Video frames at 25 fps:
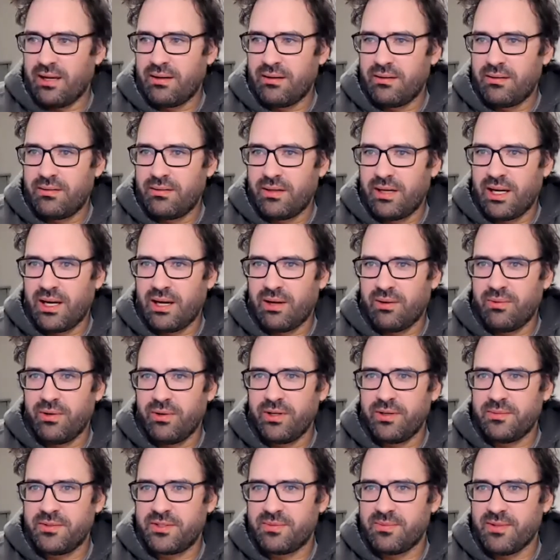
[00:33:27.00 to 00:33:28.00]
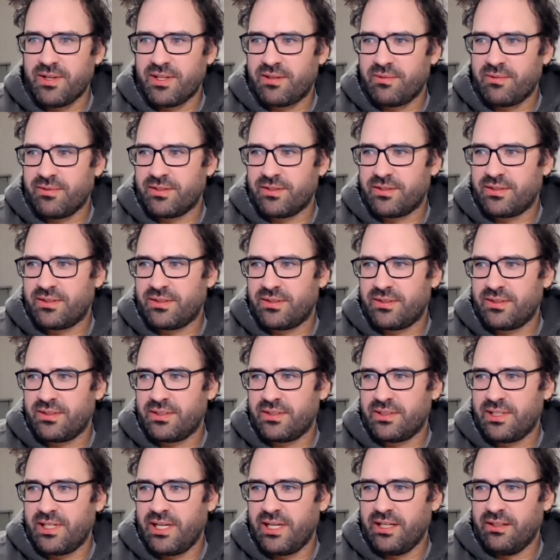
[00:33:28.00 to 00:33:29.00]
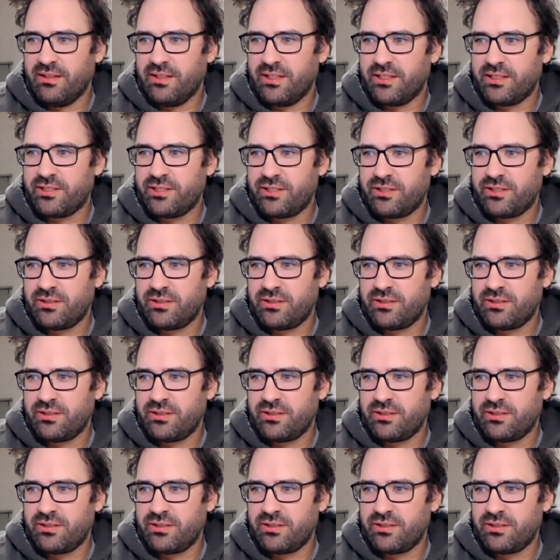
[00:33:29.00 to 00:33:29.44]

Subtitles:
William Smith was English.